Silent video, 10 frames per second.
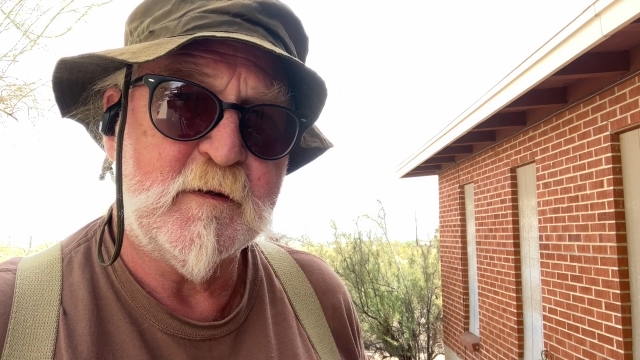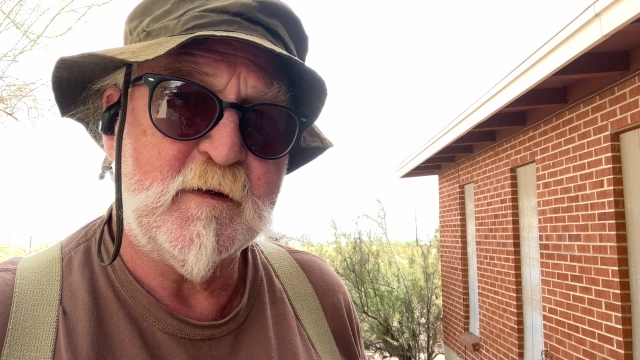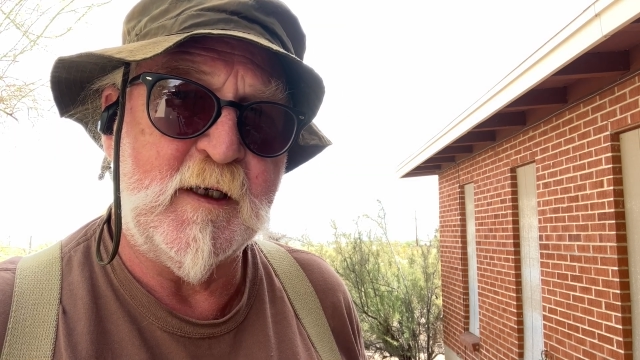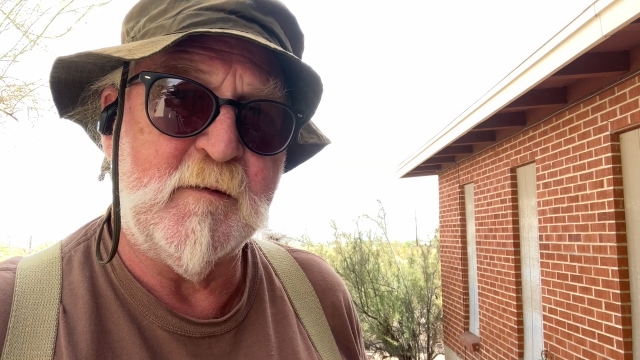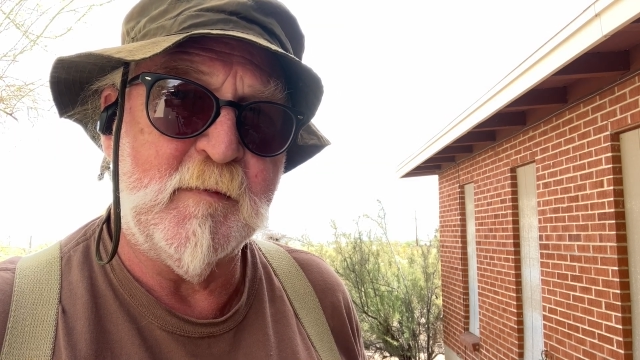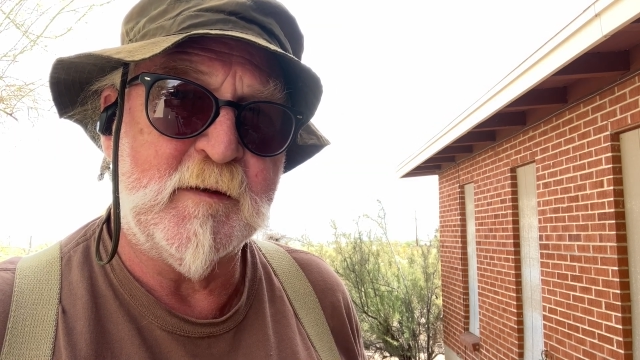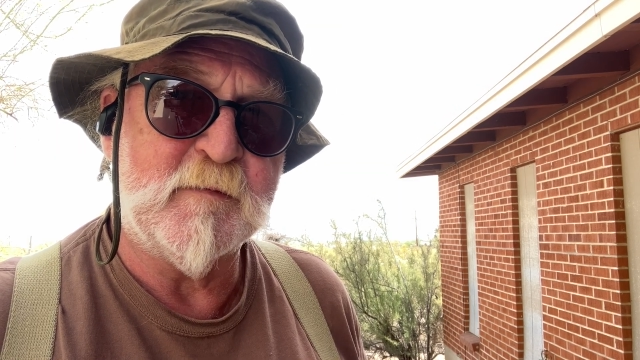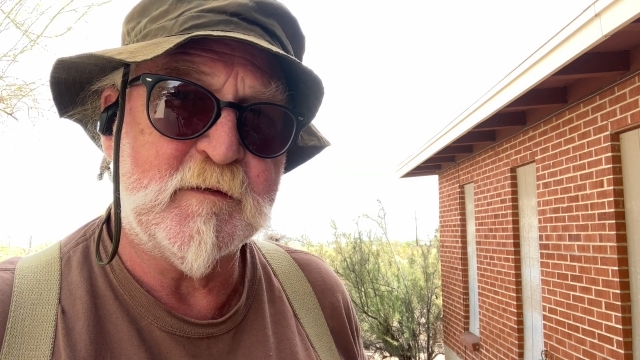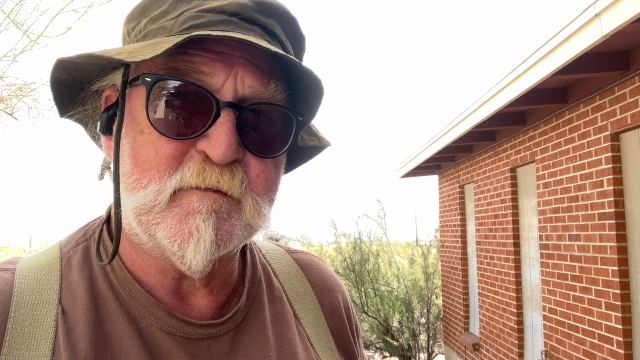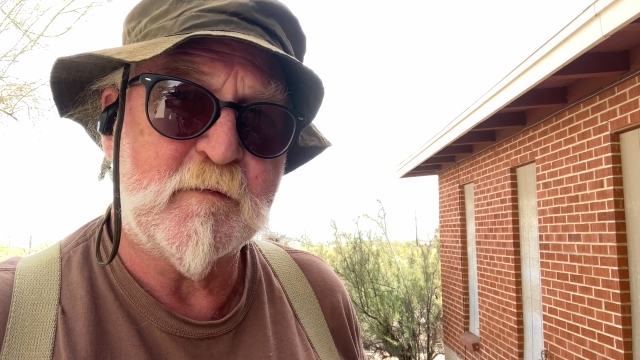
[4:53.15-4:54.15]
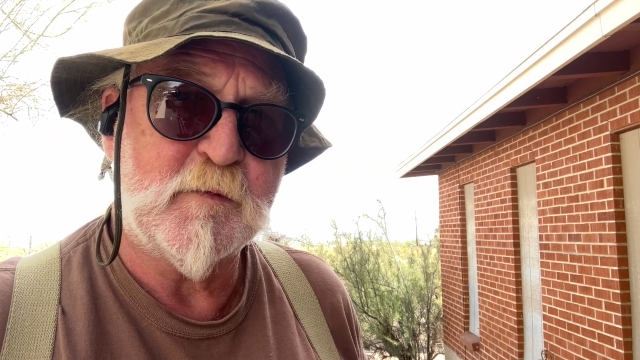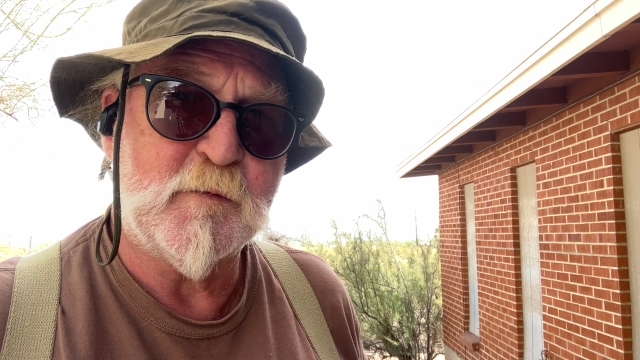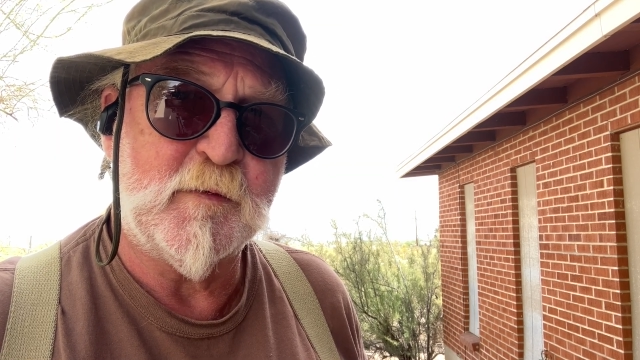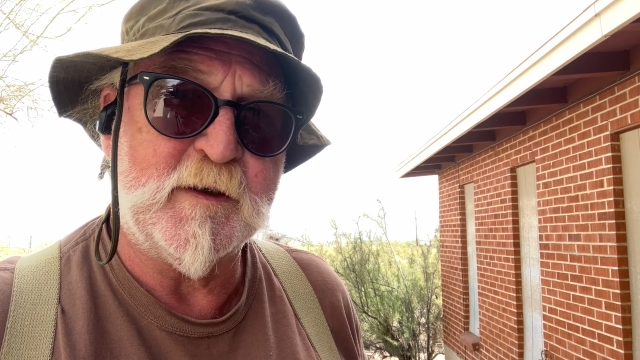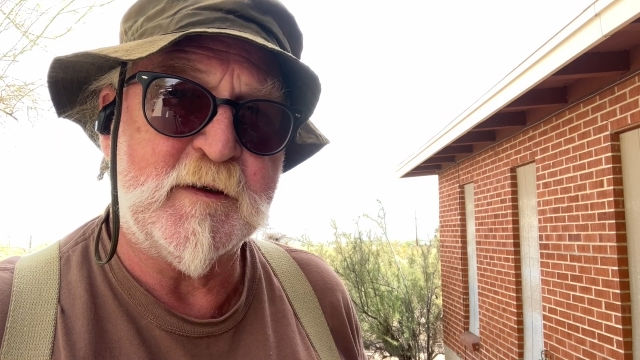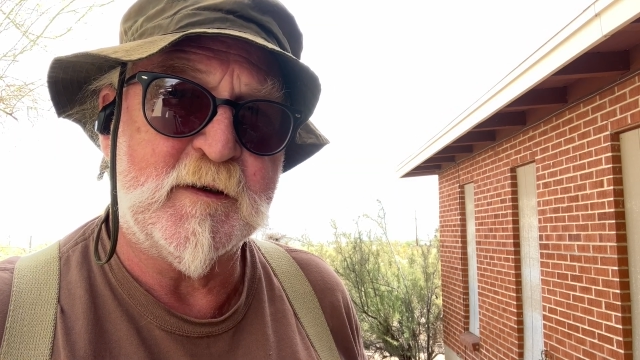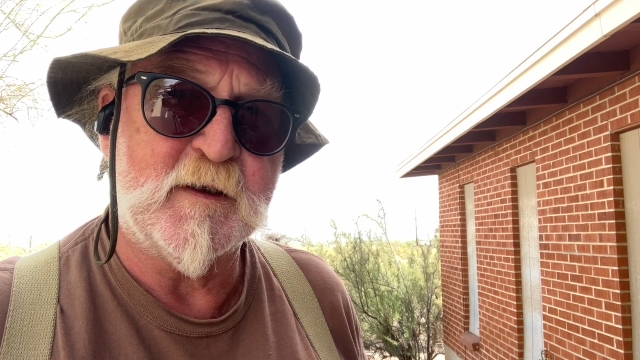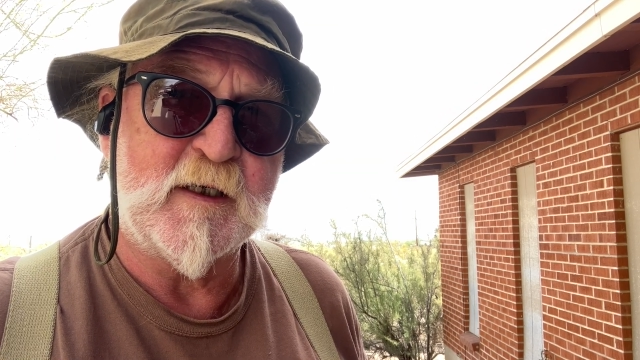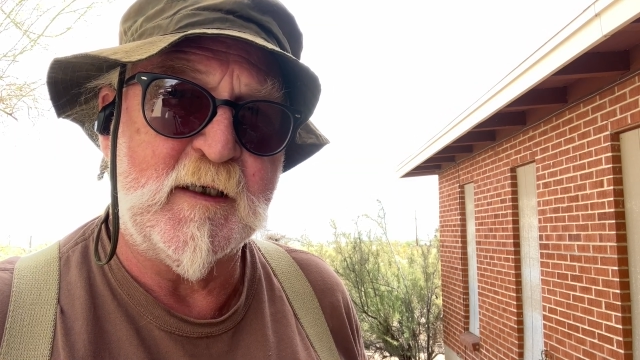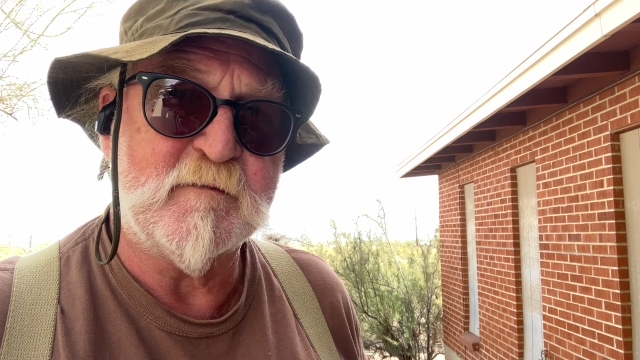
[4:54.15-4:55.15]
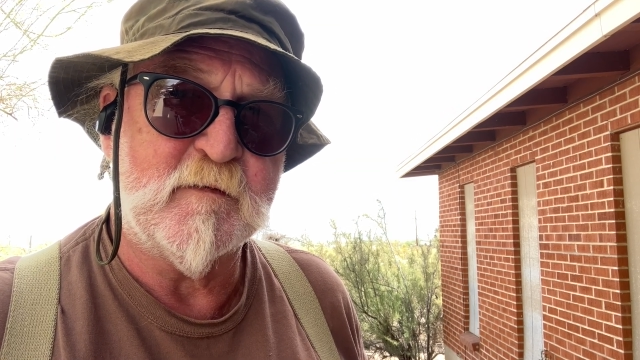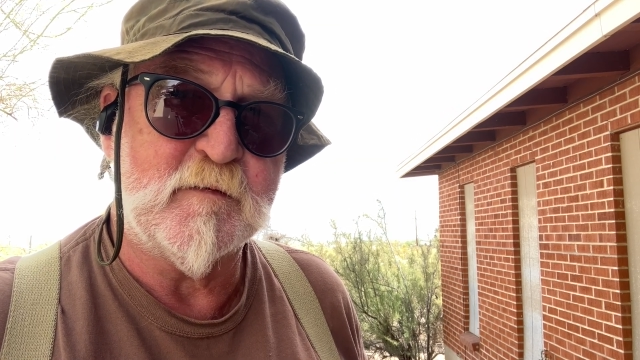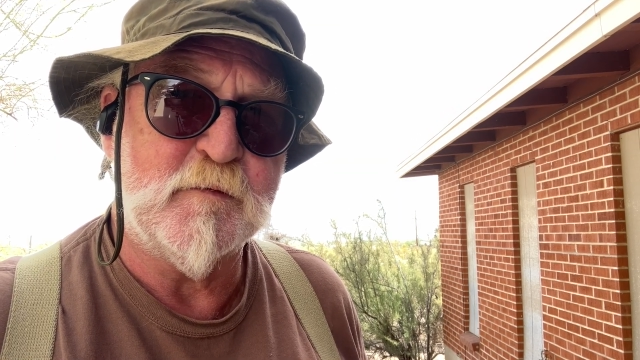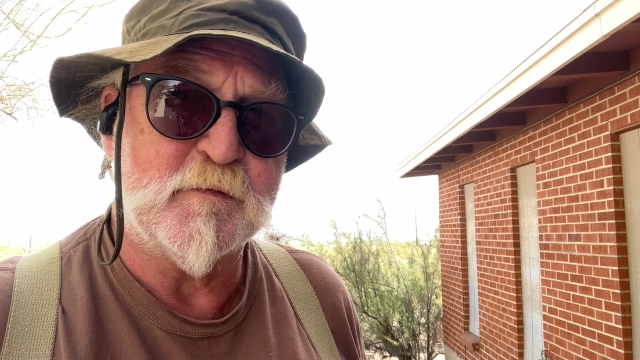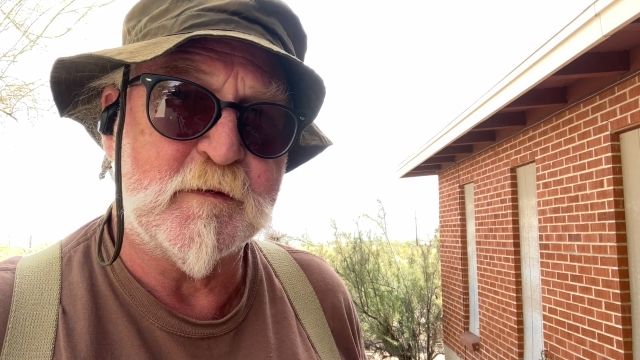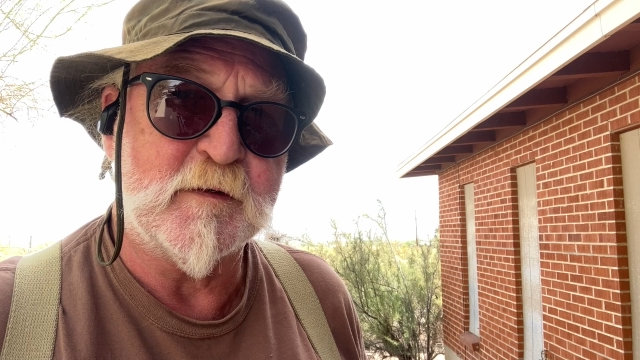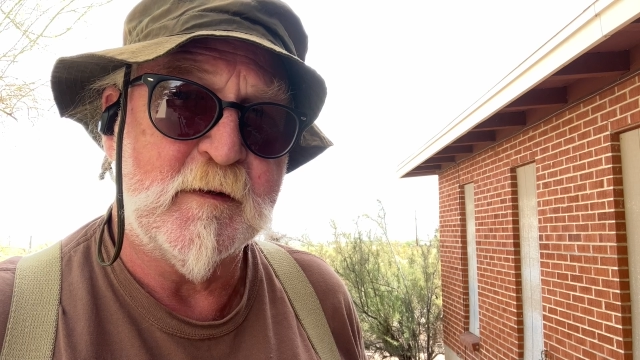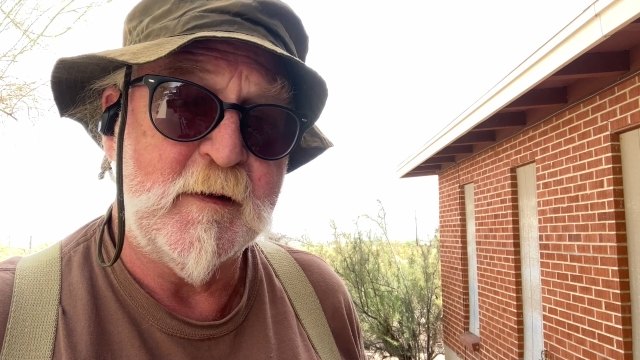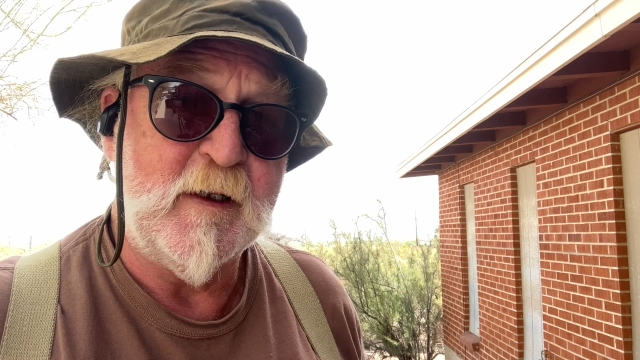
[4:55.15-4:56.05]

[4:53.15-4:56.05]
10 amendments written in the Constitution.